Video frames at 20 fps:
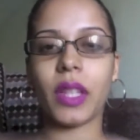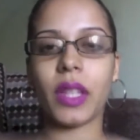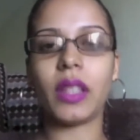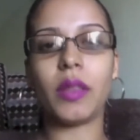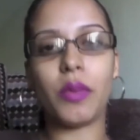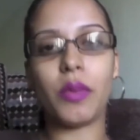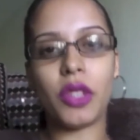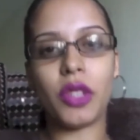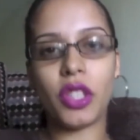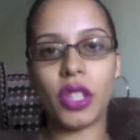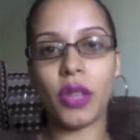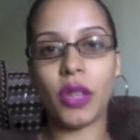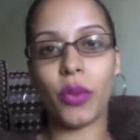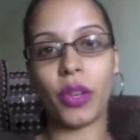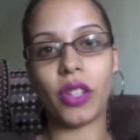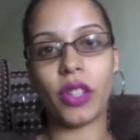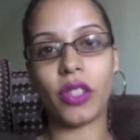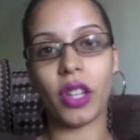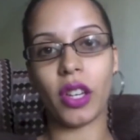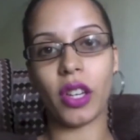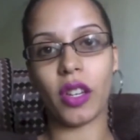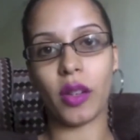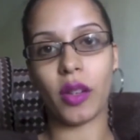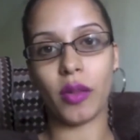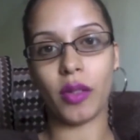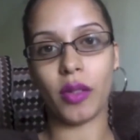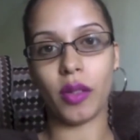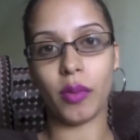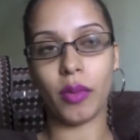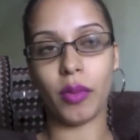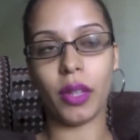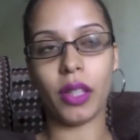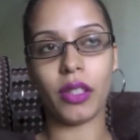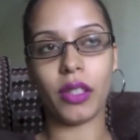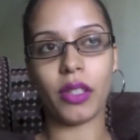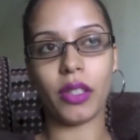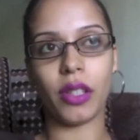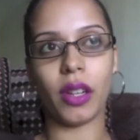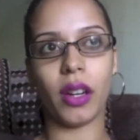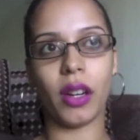machine where you check your blood
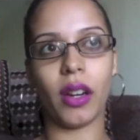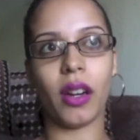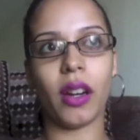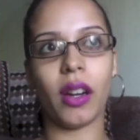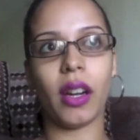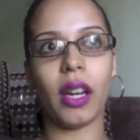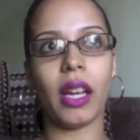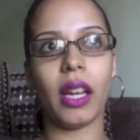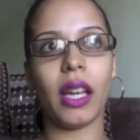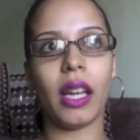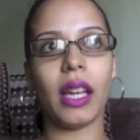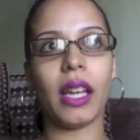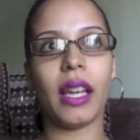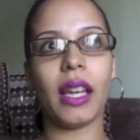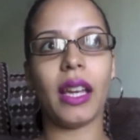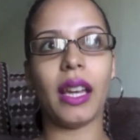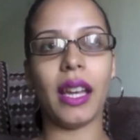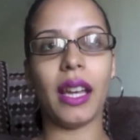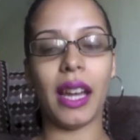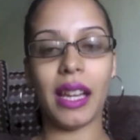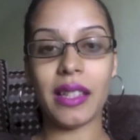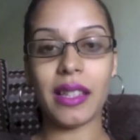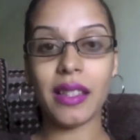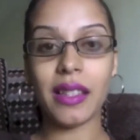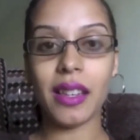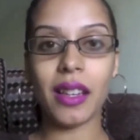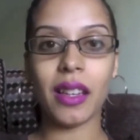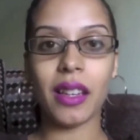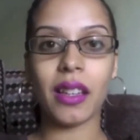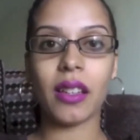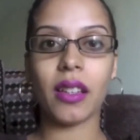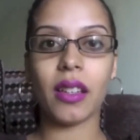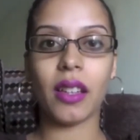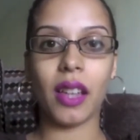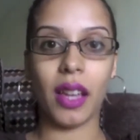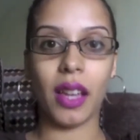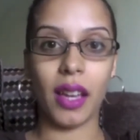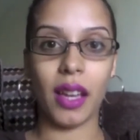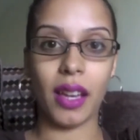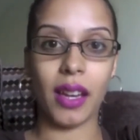sugar, and I did it,
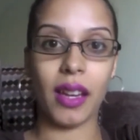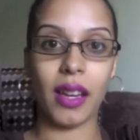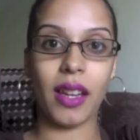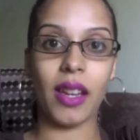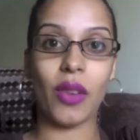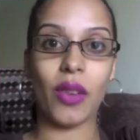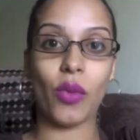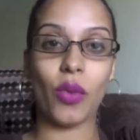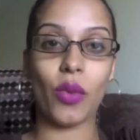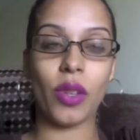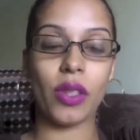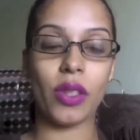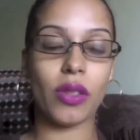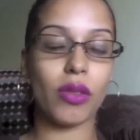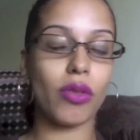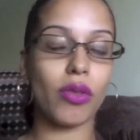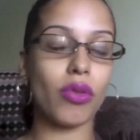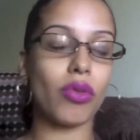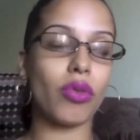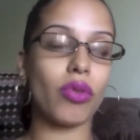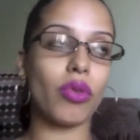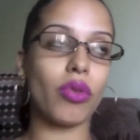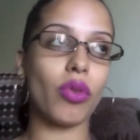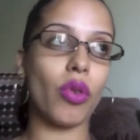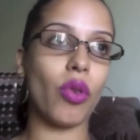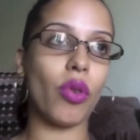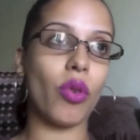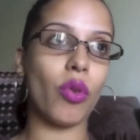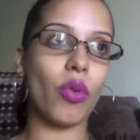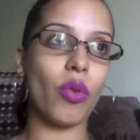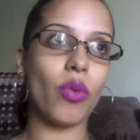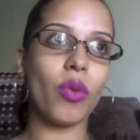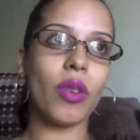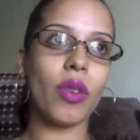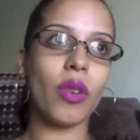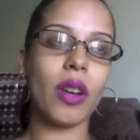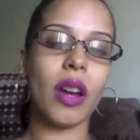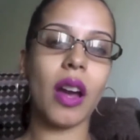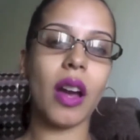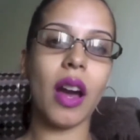and it was so
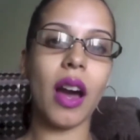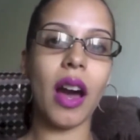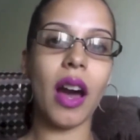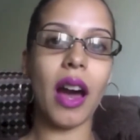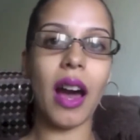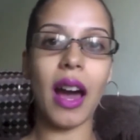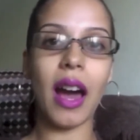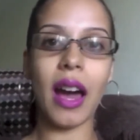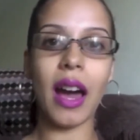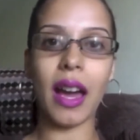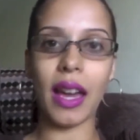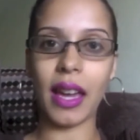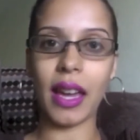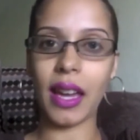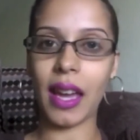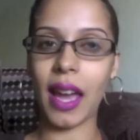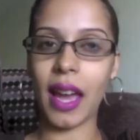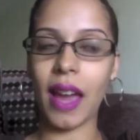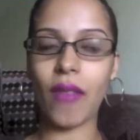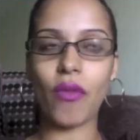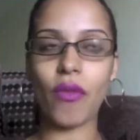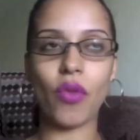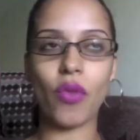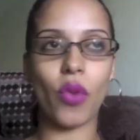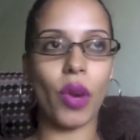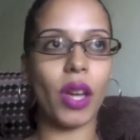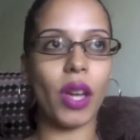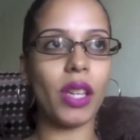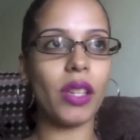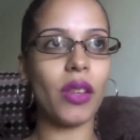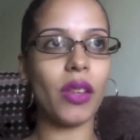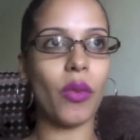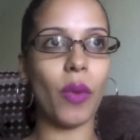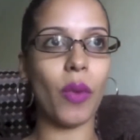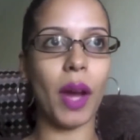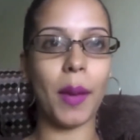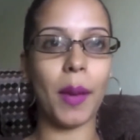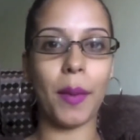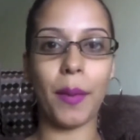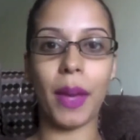high. I have no idea
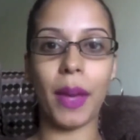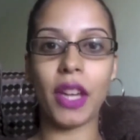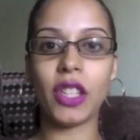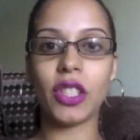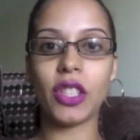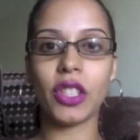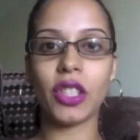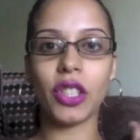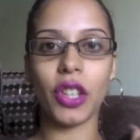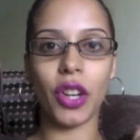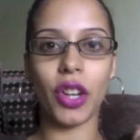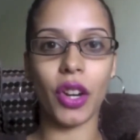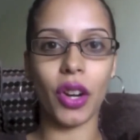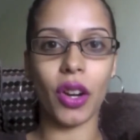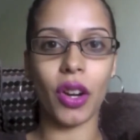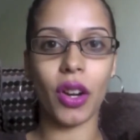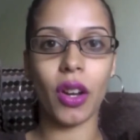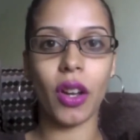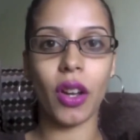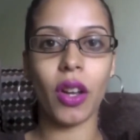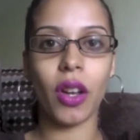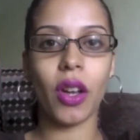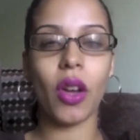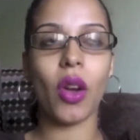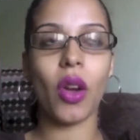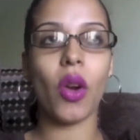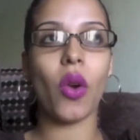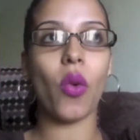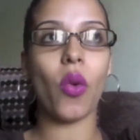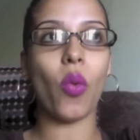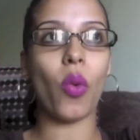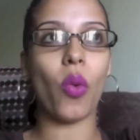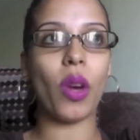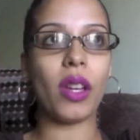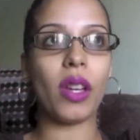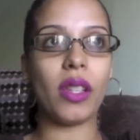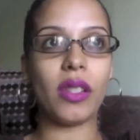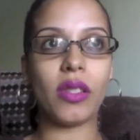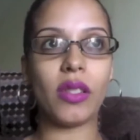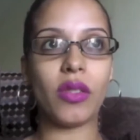why, but my sugar
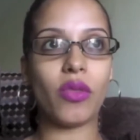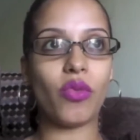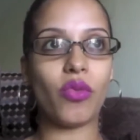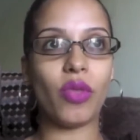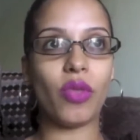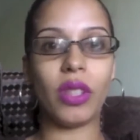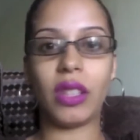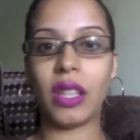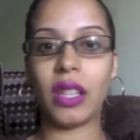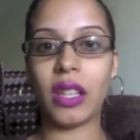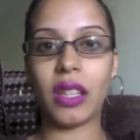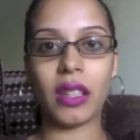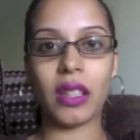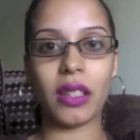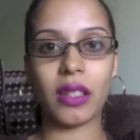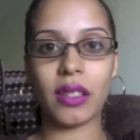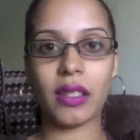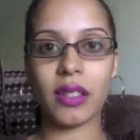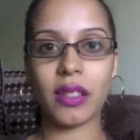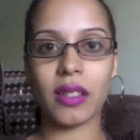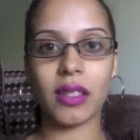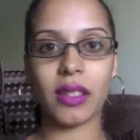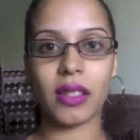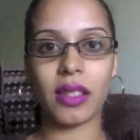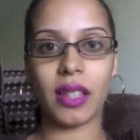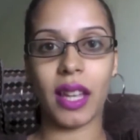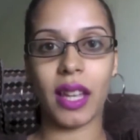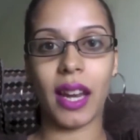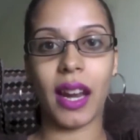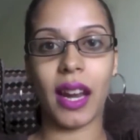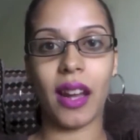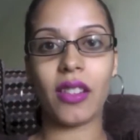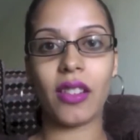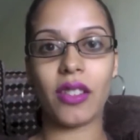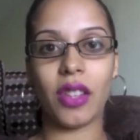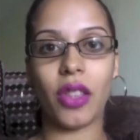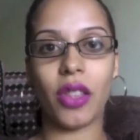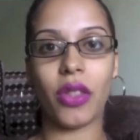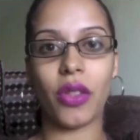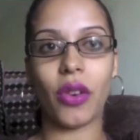was ridiculous. That I
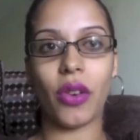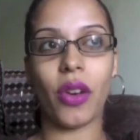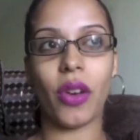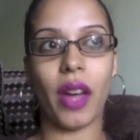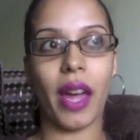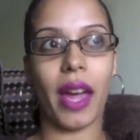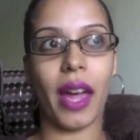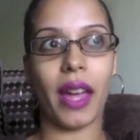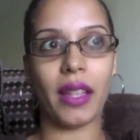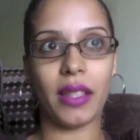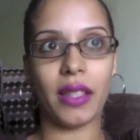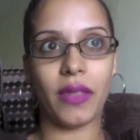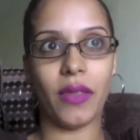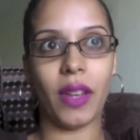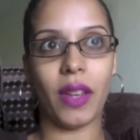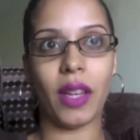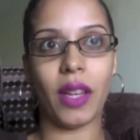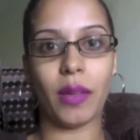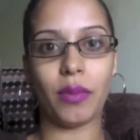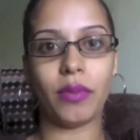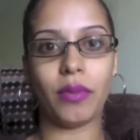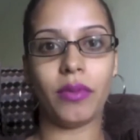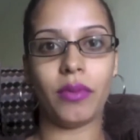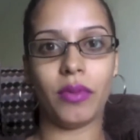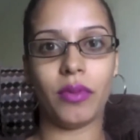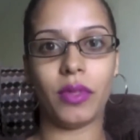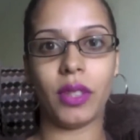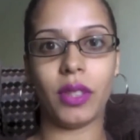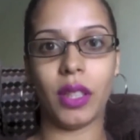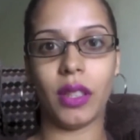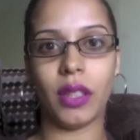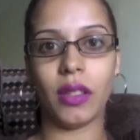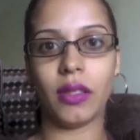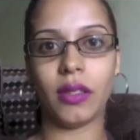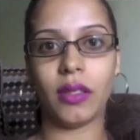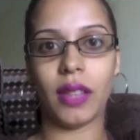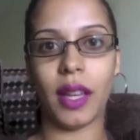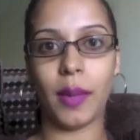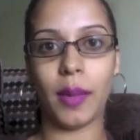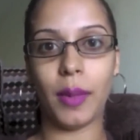honestly thought I had developed
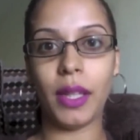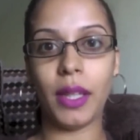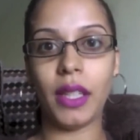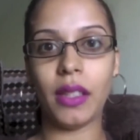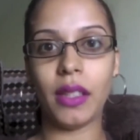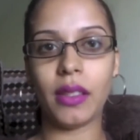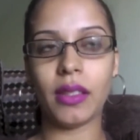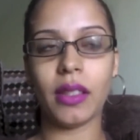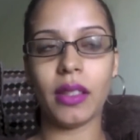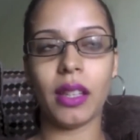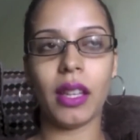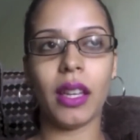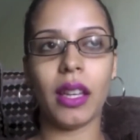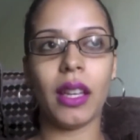diabetes.